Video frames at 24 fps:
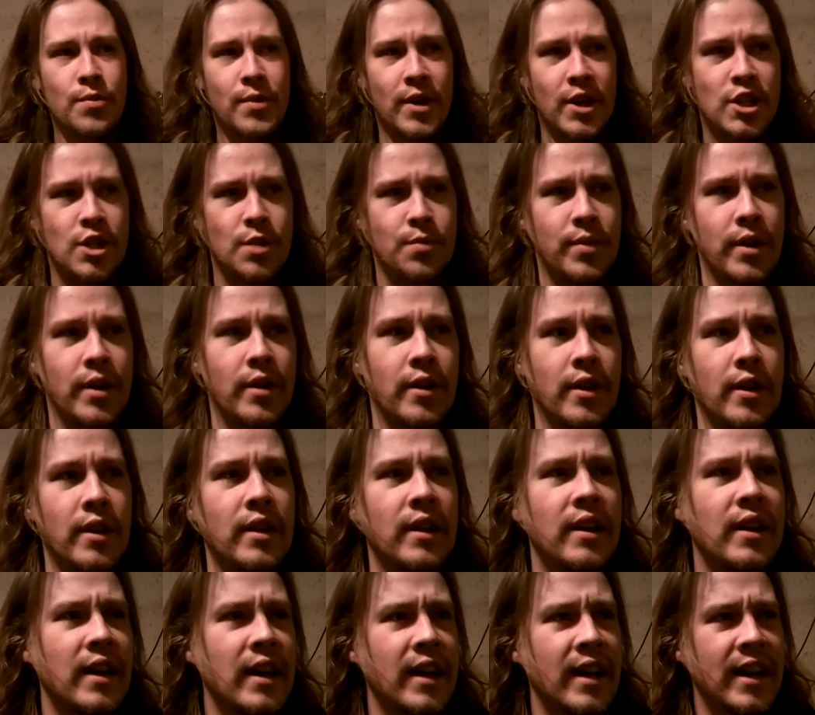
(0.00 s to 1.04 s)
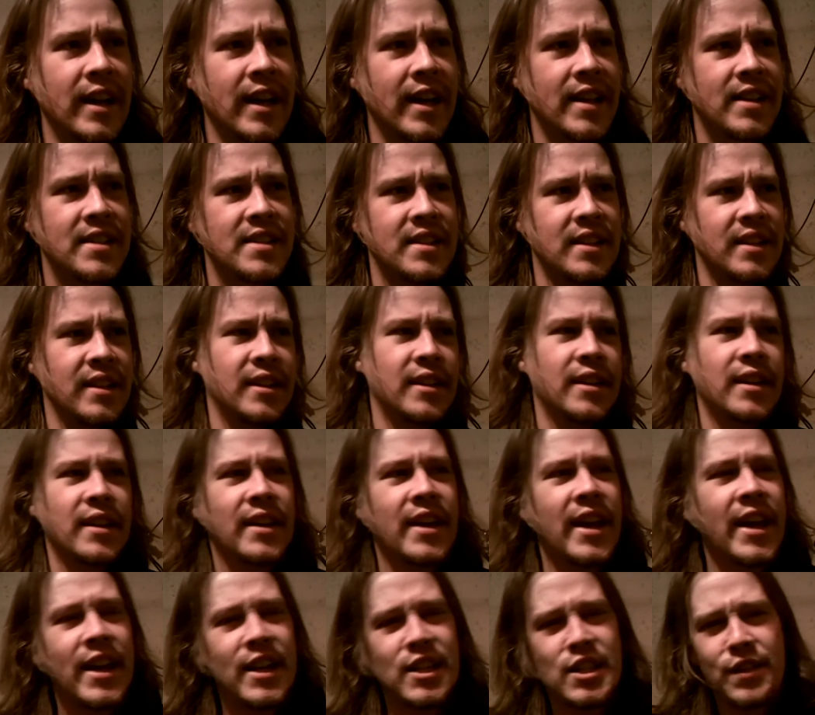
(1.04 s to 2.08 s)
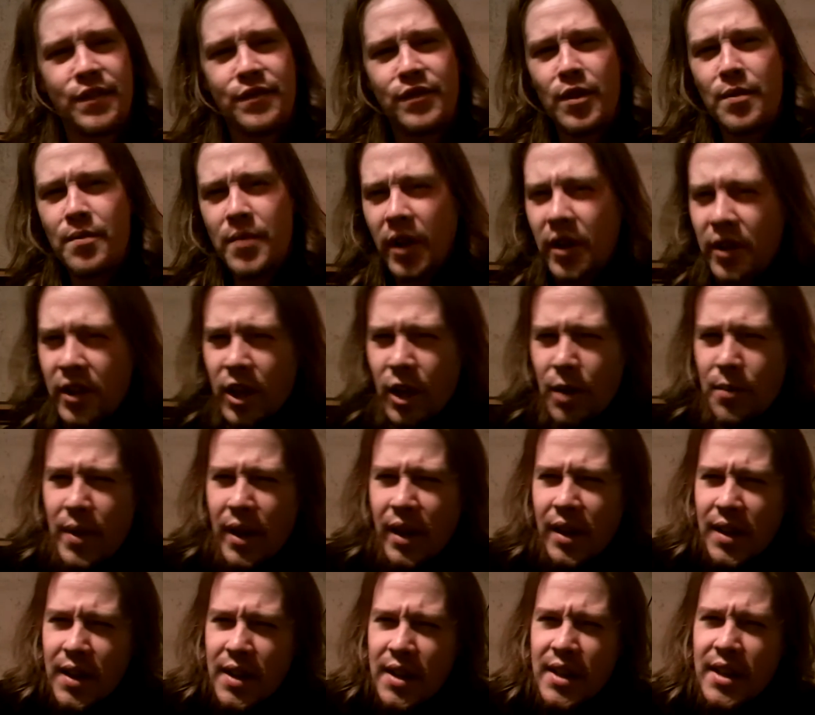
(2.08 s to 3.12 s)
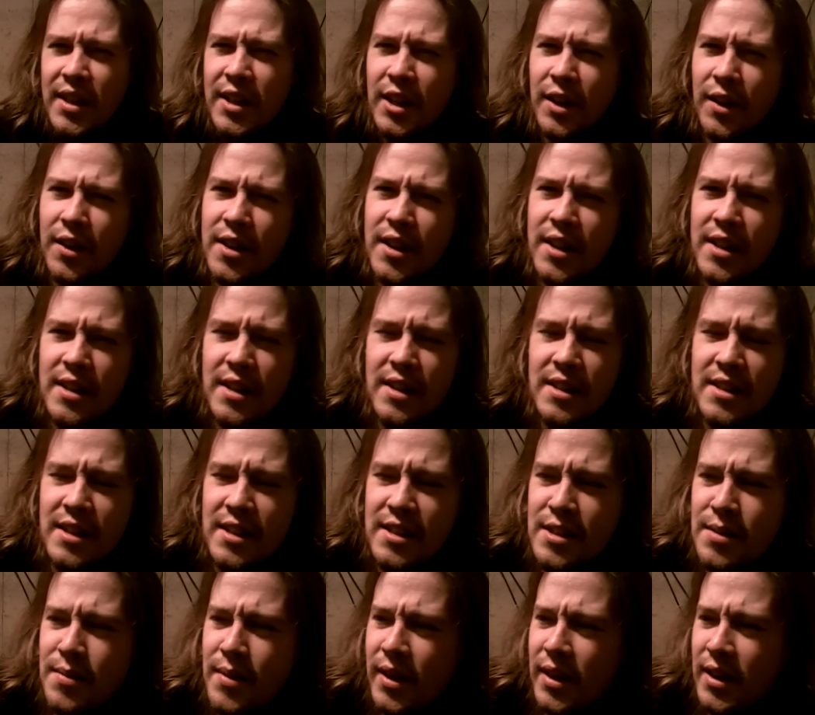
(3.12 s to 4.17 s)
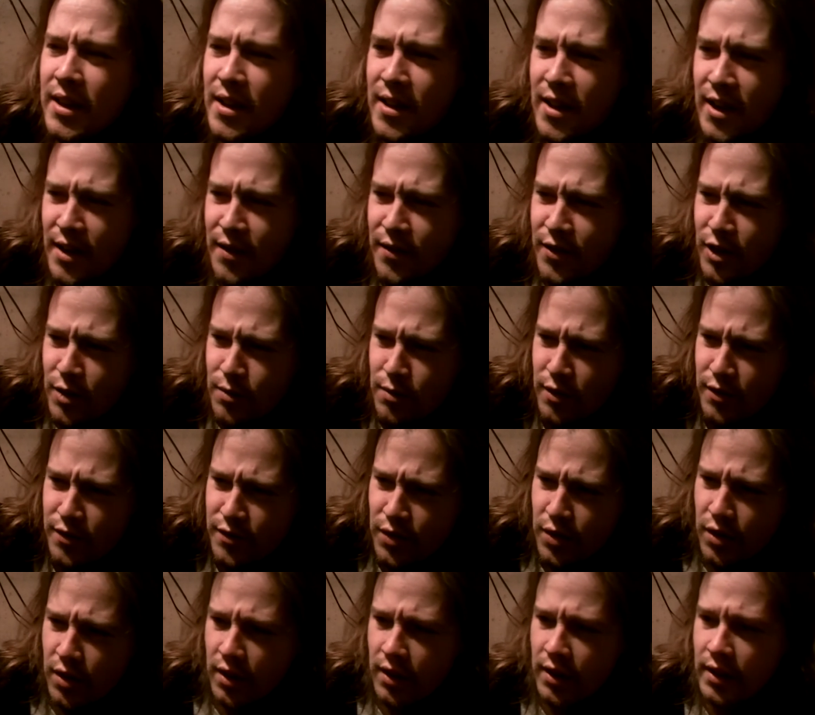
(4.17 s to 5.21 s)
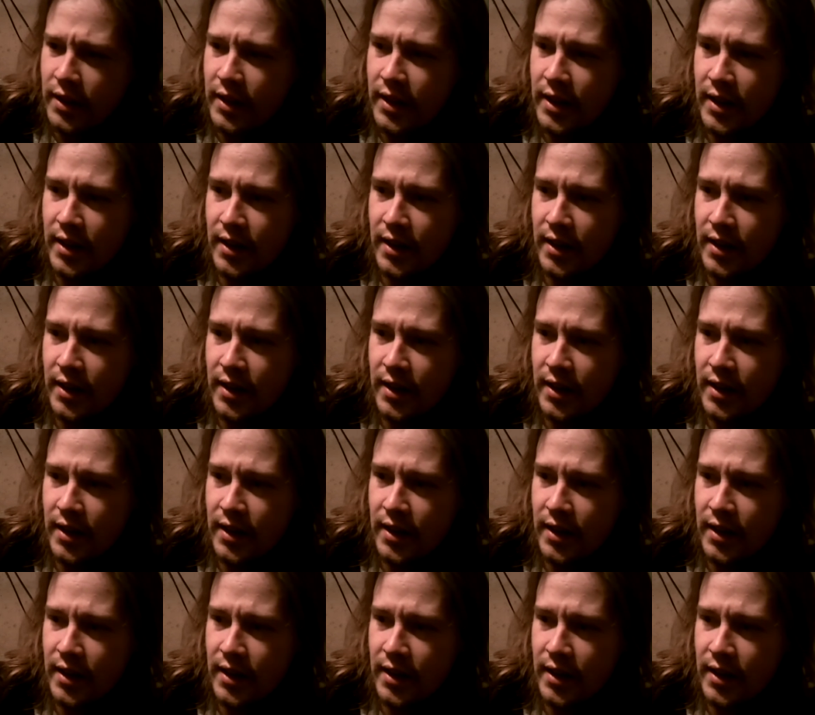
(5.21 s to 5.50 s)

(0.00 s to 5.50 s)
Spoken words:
much about it. It's, again, it's a familiar melody. It's a melody that I've heard before.